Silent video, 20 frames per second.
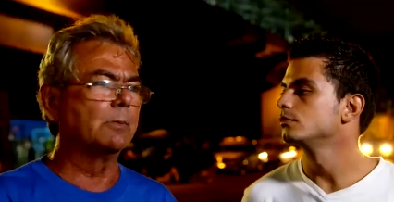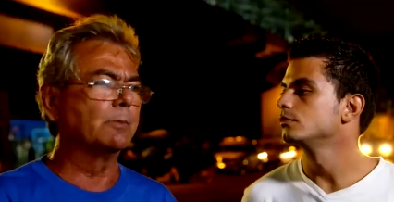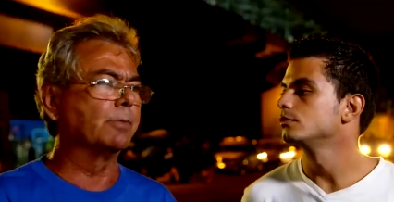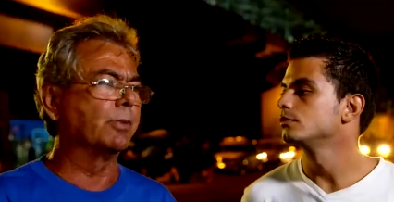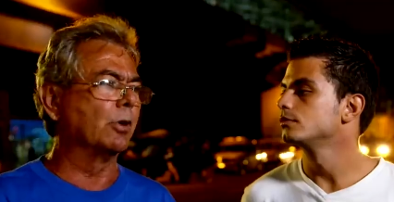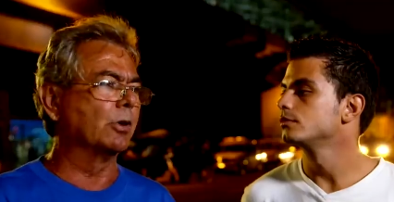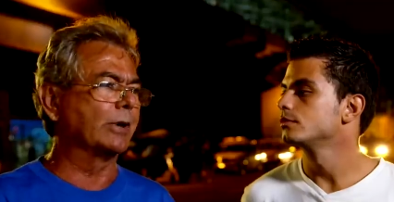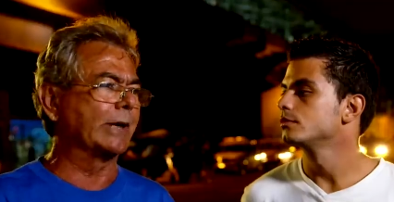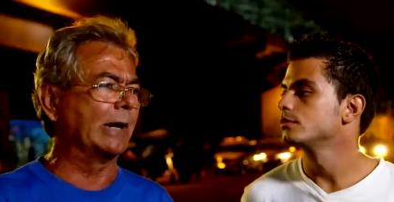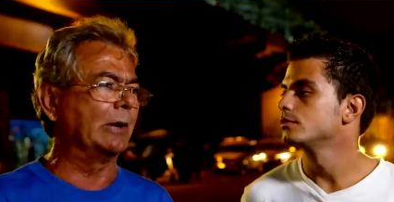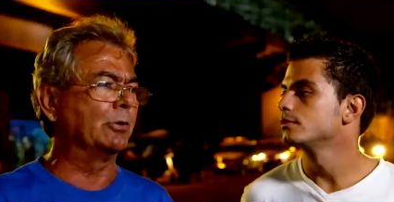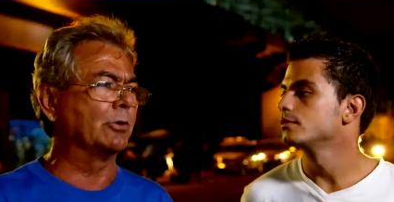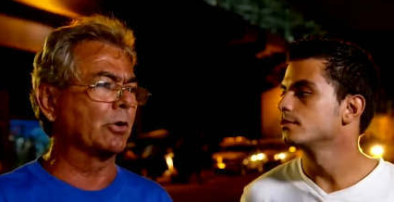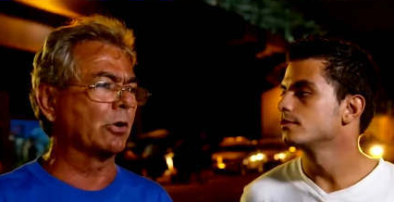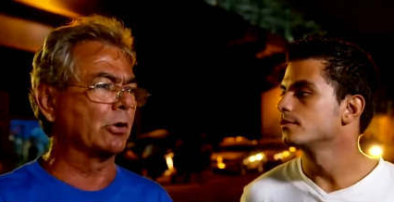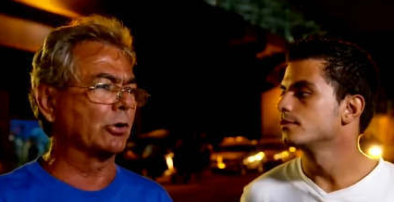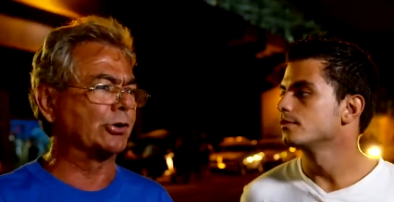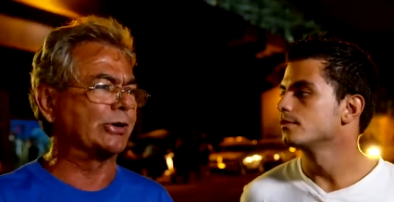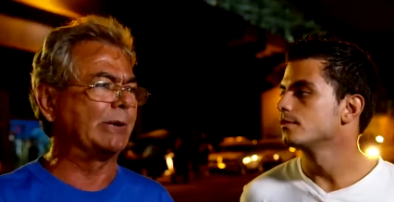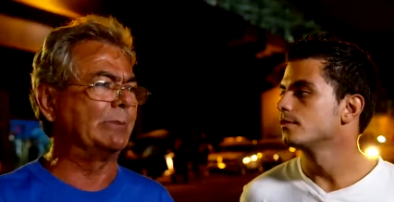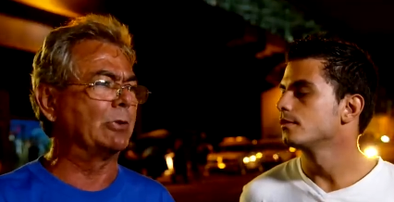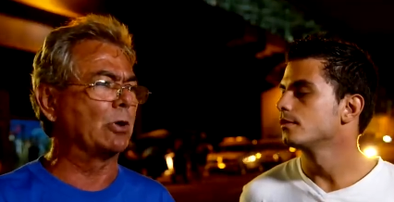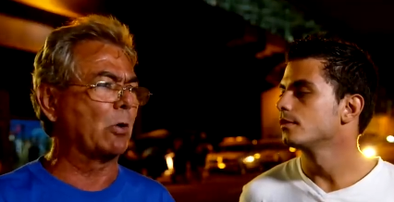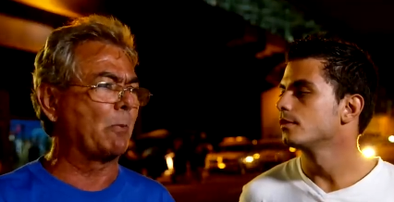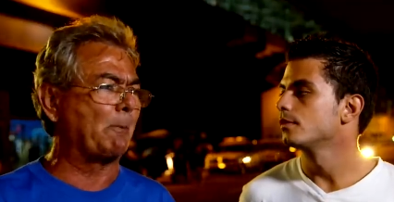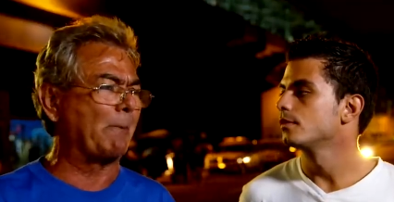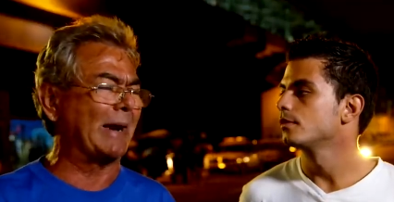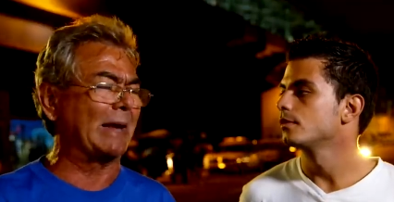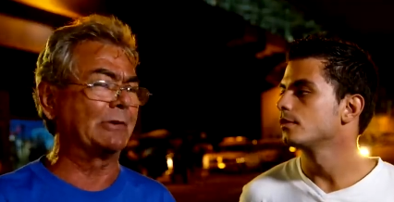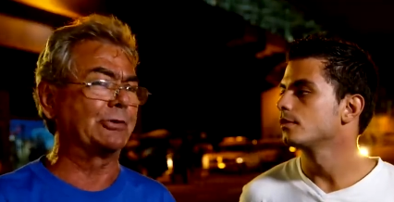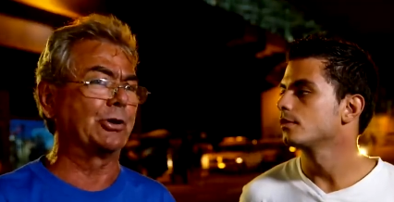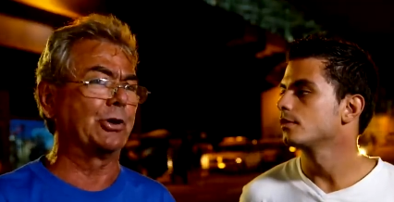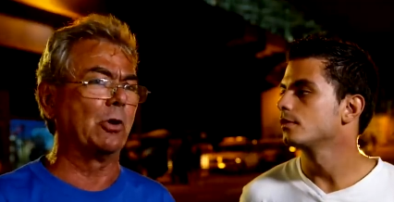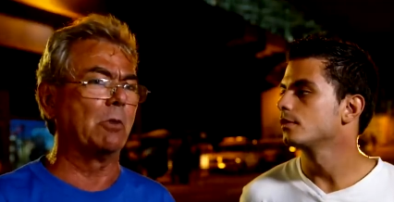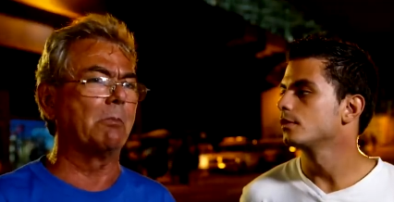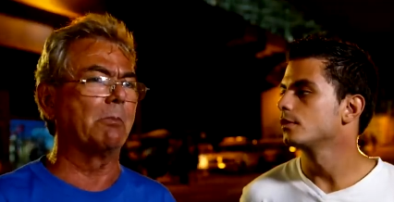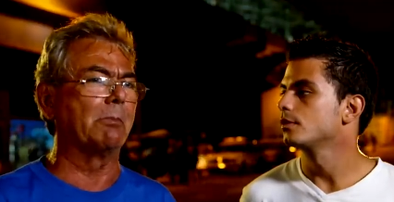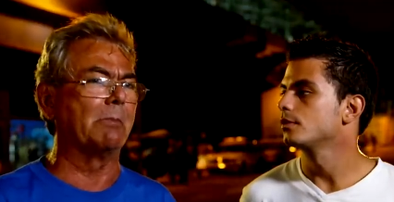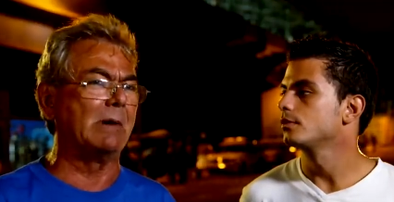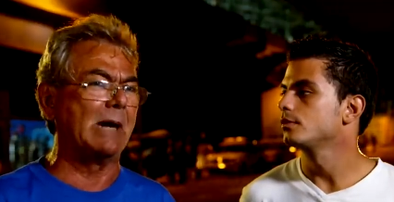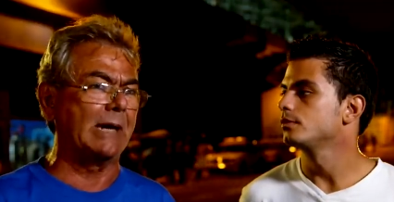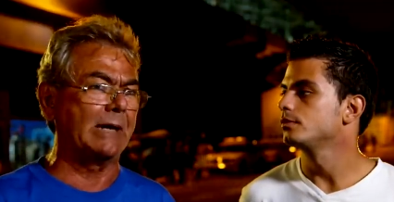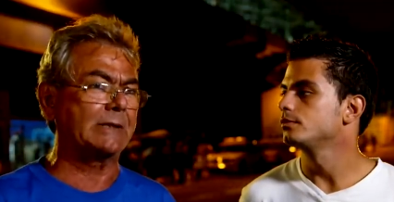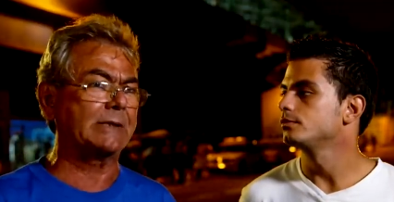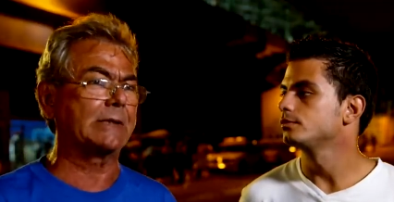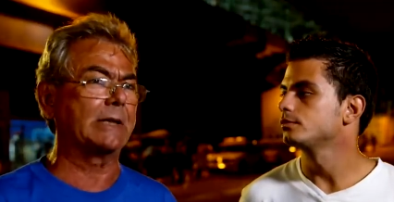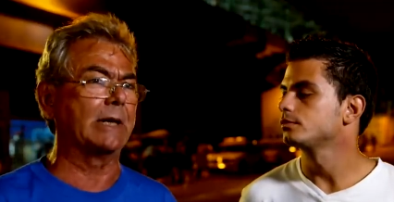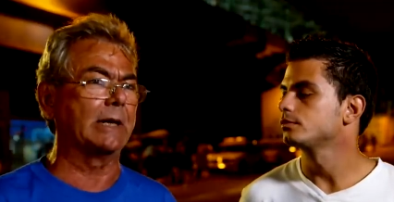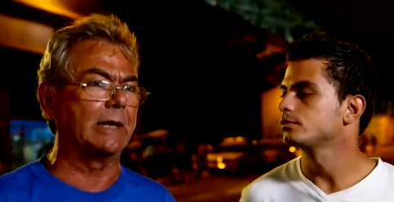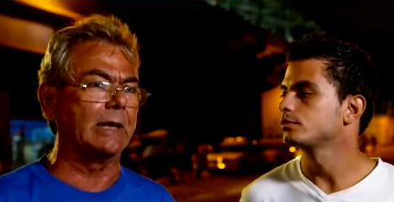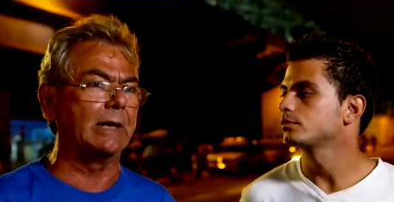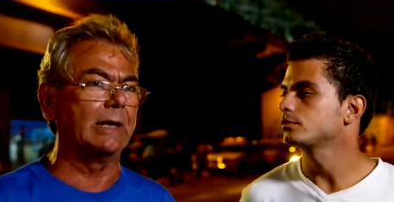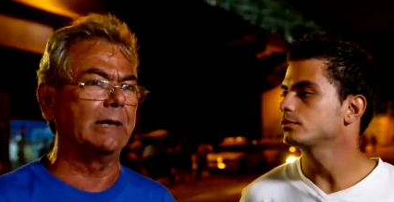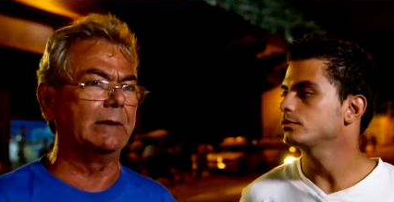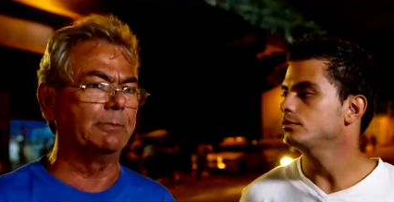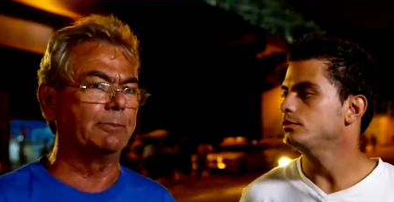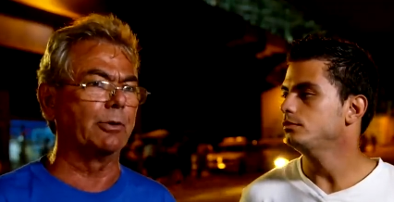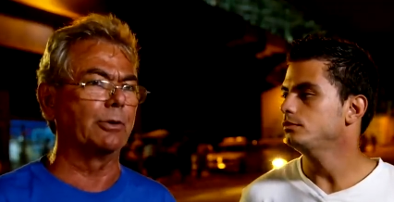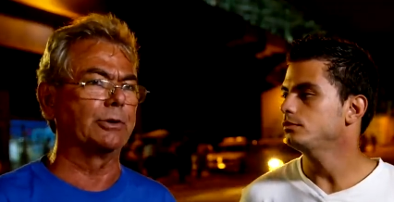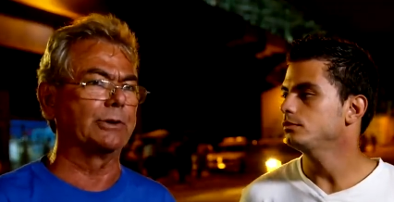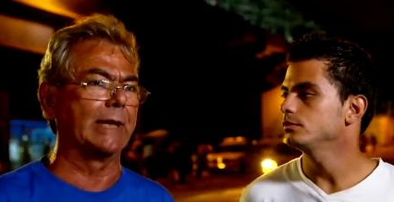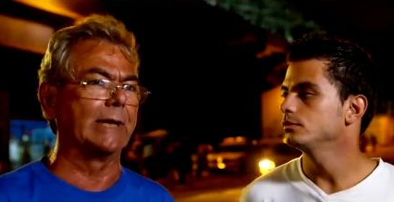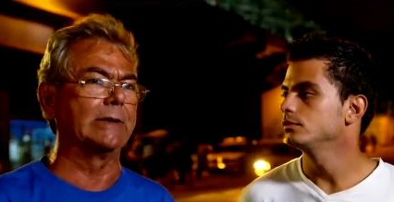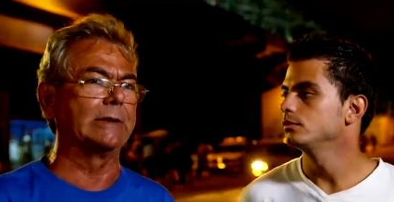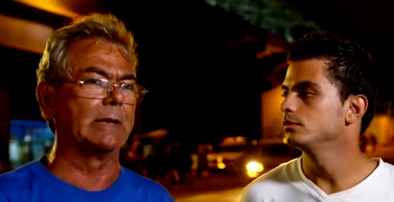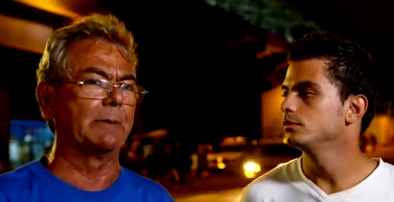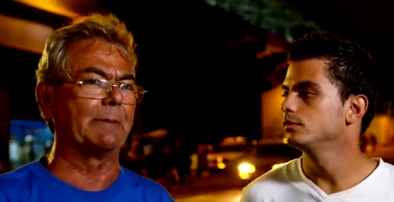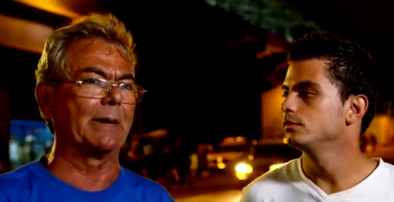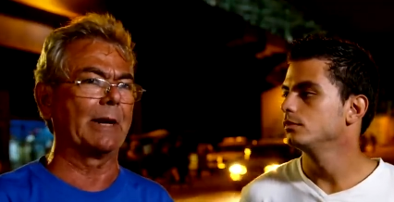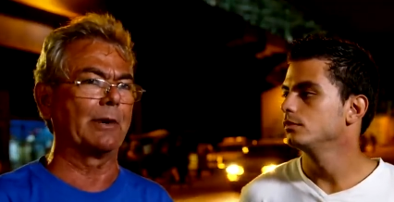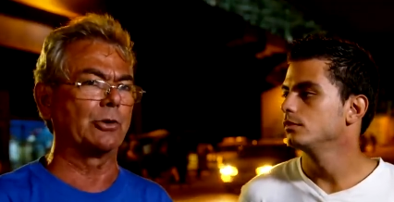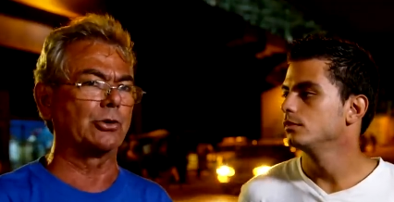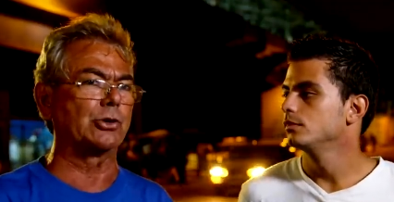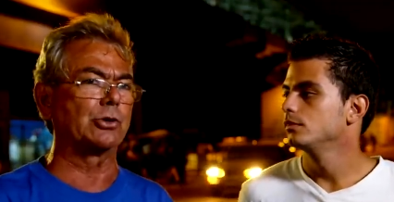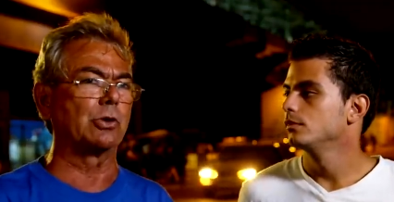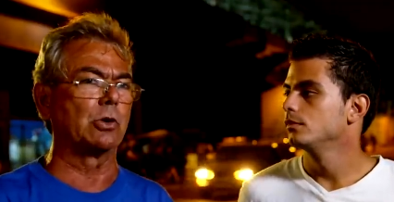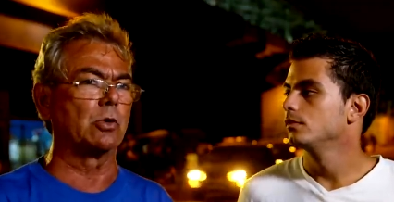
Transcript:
Speaker 1: me goosebumps because it's one of the most important patriotic symbols